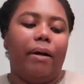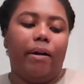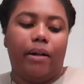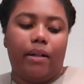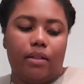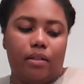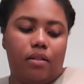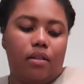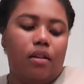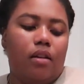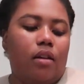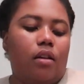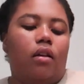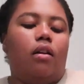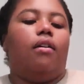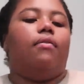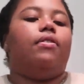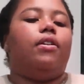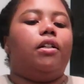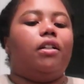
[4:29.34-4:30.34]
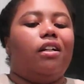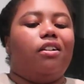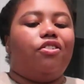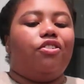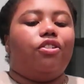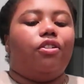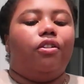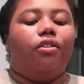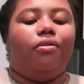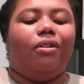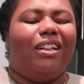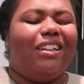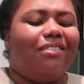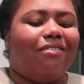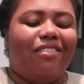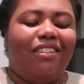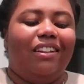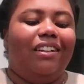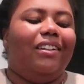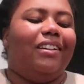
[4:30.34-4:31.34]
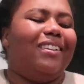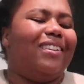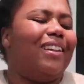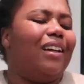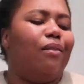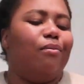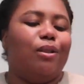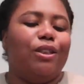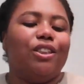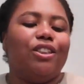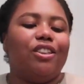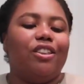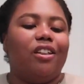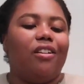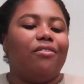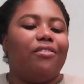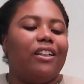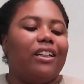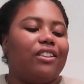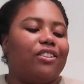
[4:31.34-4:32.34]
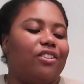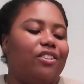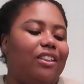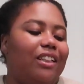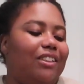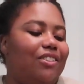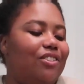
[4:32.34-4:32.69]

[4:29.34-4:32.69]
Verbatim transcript: but figured I'd show you. I didn't really get that much stuff actually.